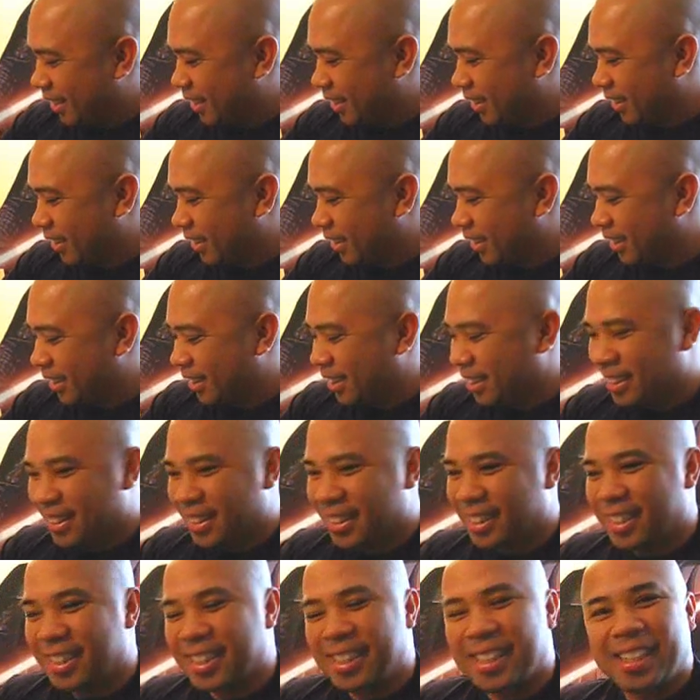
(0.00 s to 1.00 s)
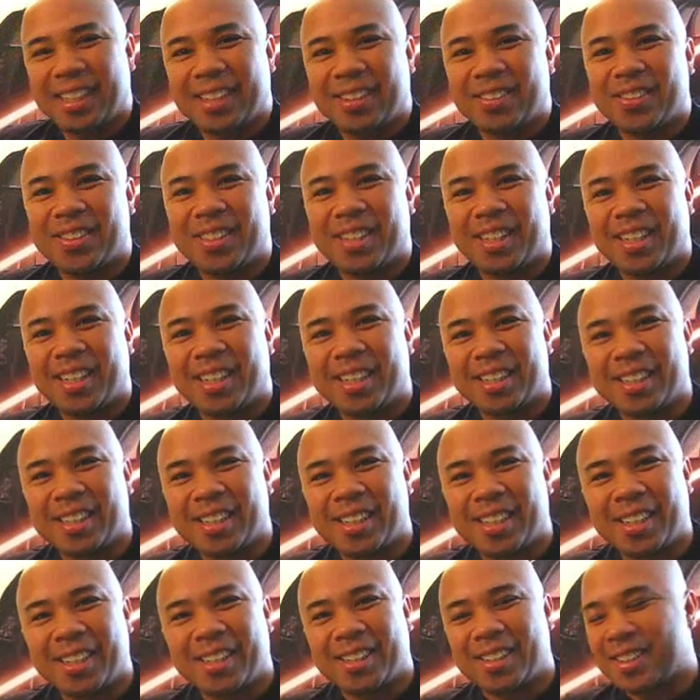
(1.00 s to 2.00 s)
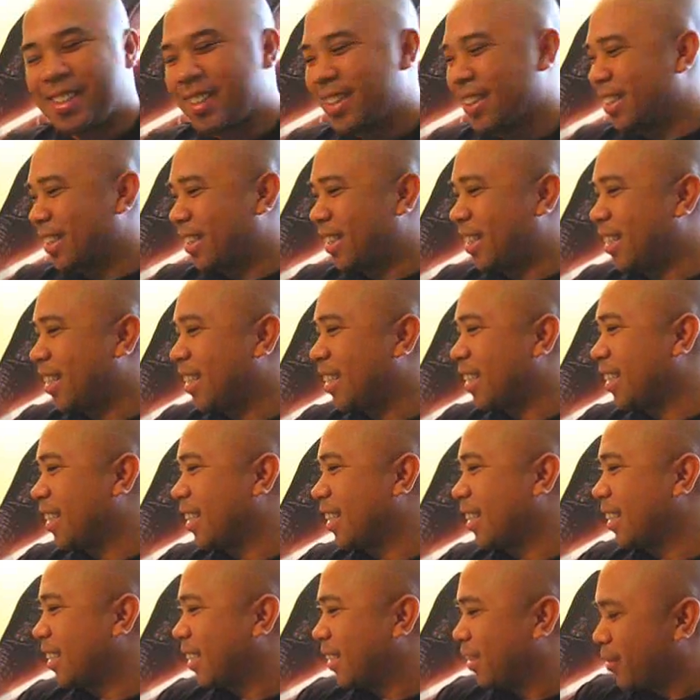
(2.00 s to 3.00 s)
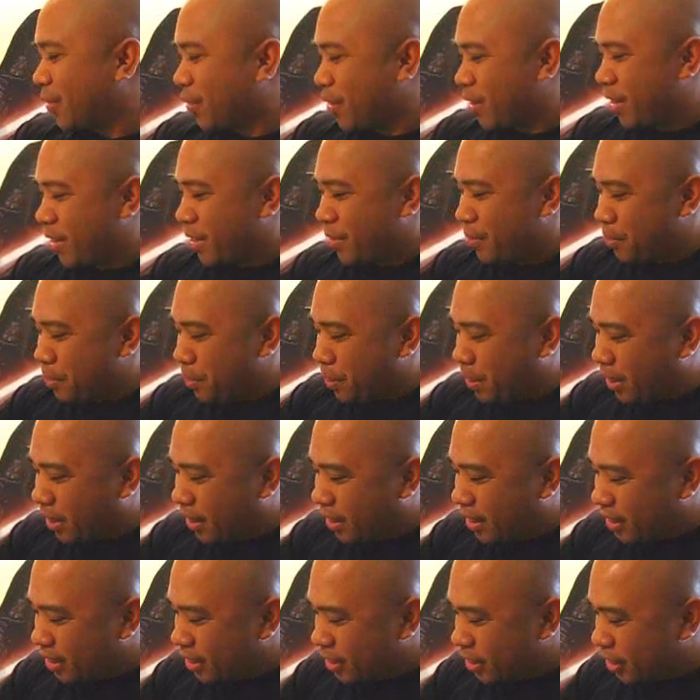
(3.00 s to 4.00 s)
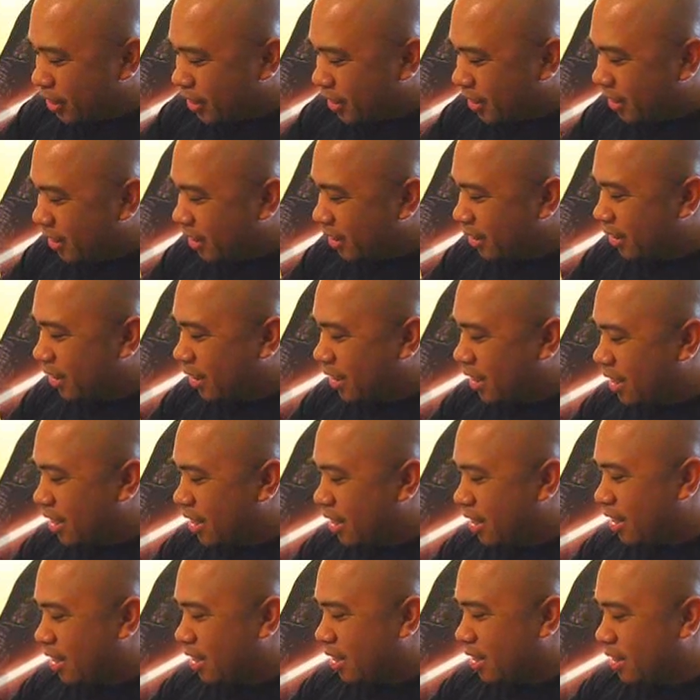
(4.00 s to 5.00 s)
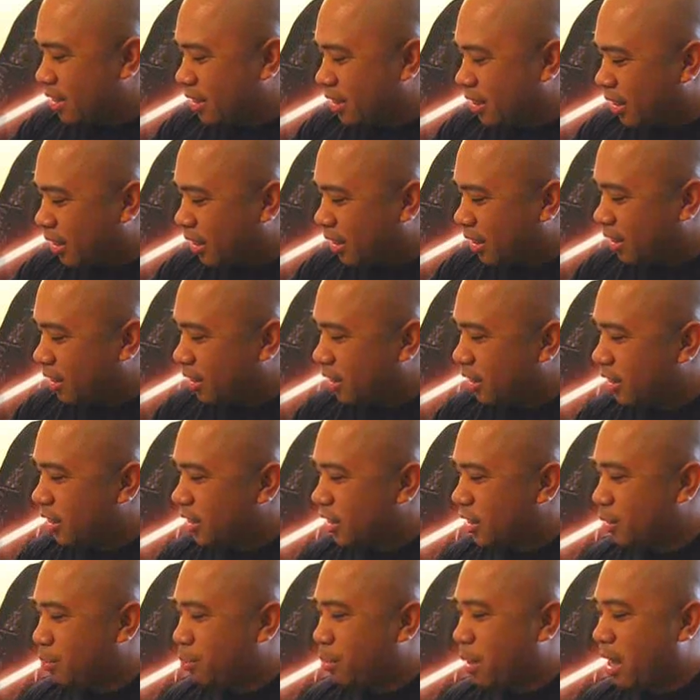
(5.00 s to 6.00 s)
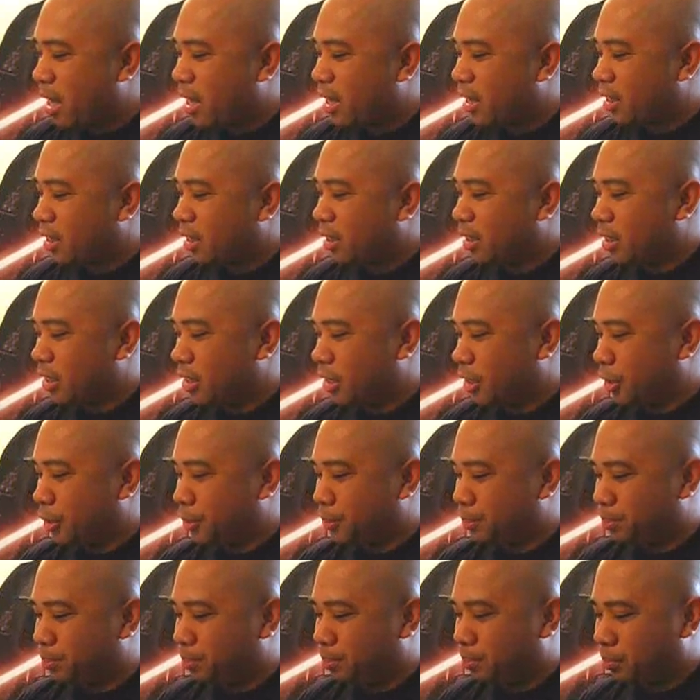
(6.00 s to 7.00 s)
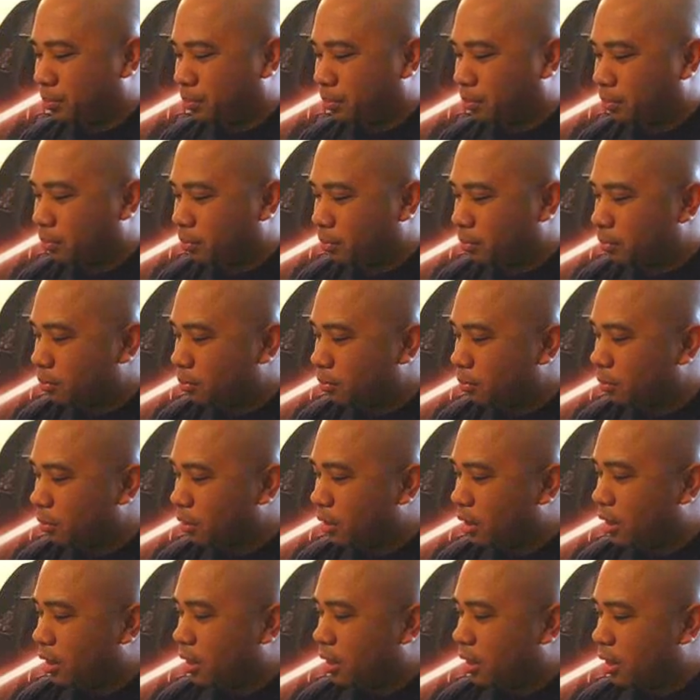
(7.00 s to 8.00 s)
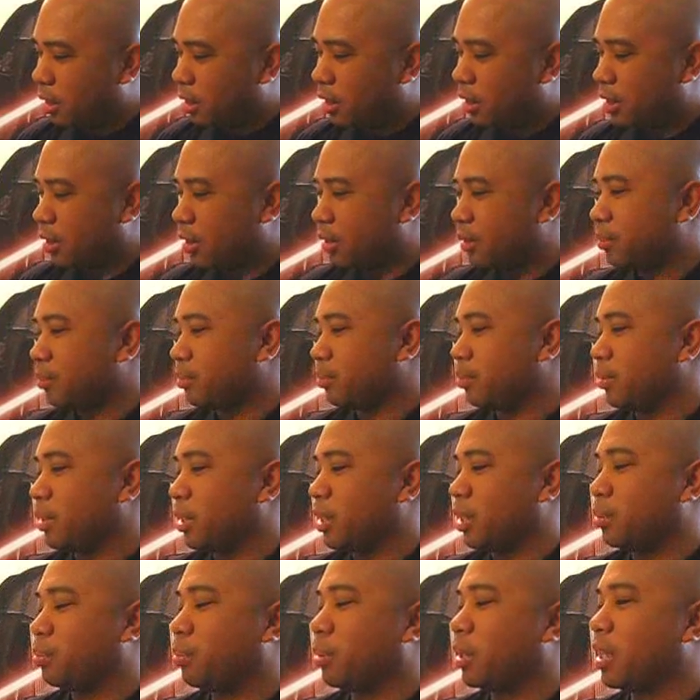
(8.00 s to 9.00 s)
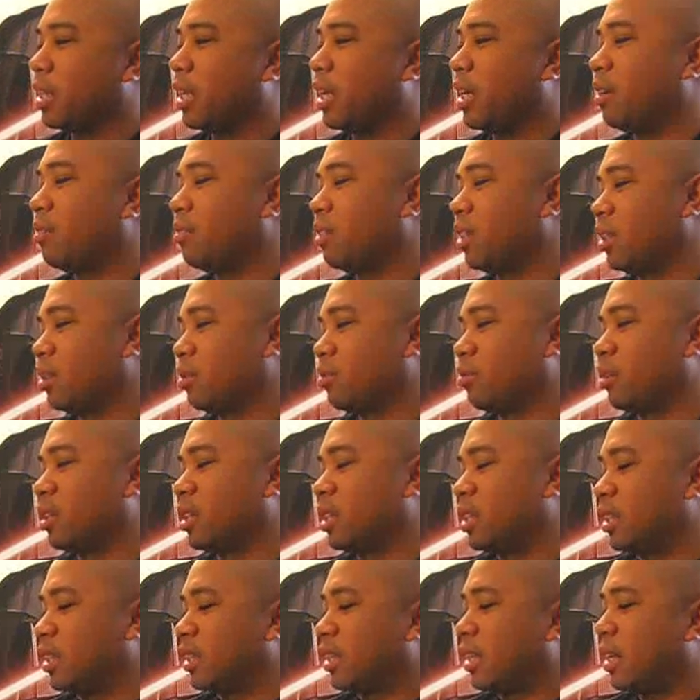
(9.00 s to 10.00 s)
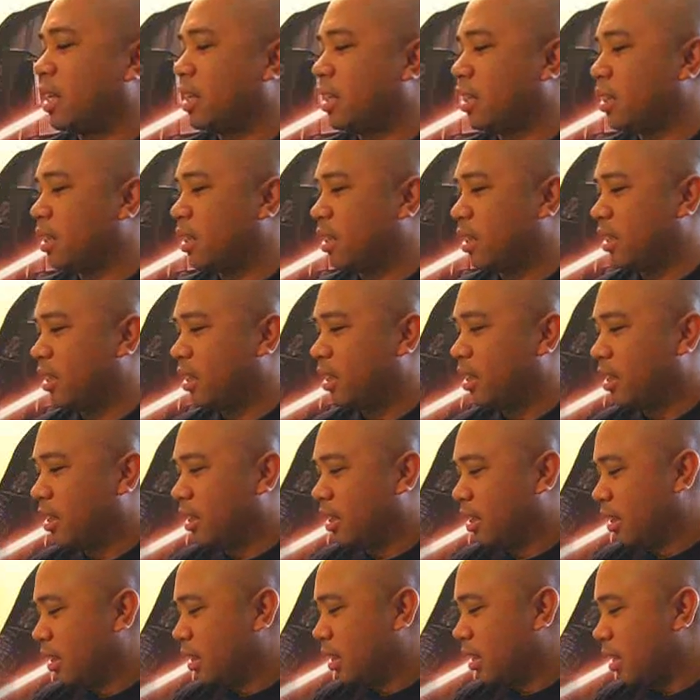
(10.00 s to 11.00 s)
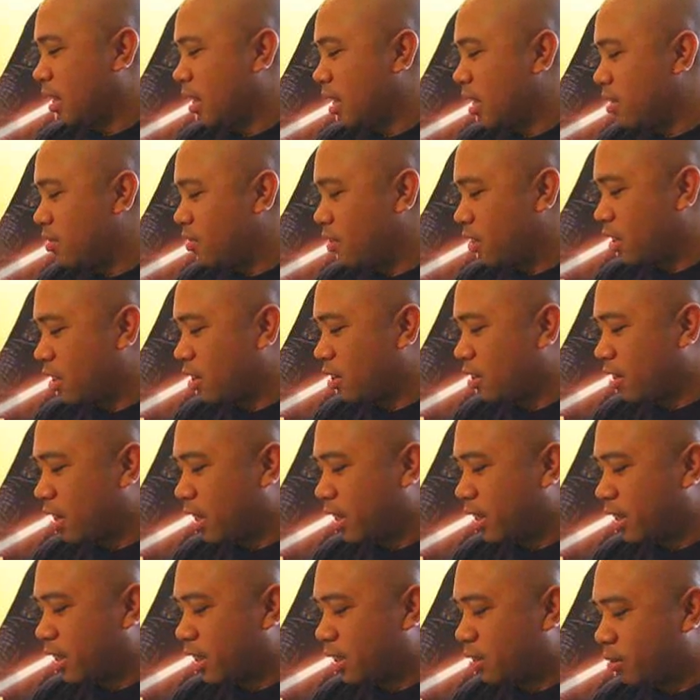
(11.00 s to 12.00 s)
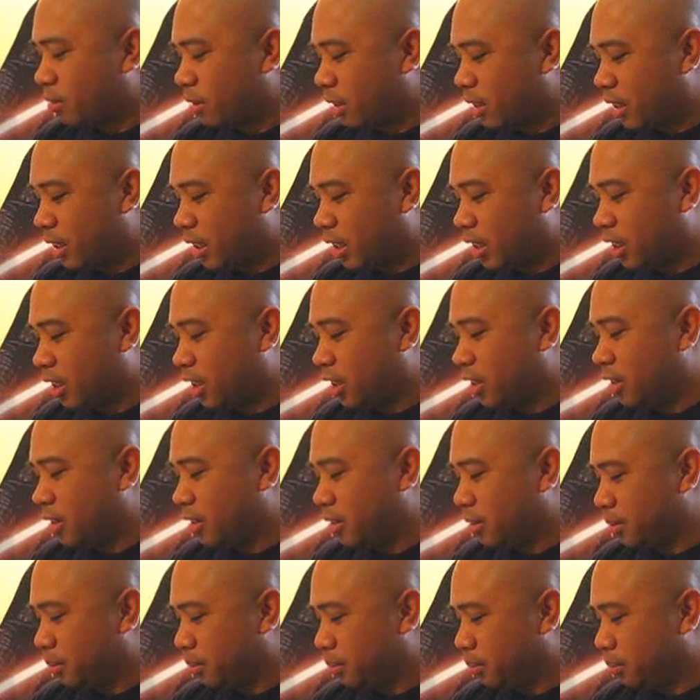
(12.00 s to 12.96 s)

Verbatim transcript: Hi. Well, there you go. Uh, there she is, and here is the package. Um, it's pretty heavy, and once again, I have no idea what's in here.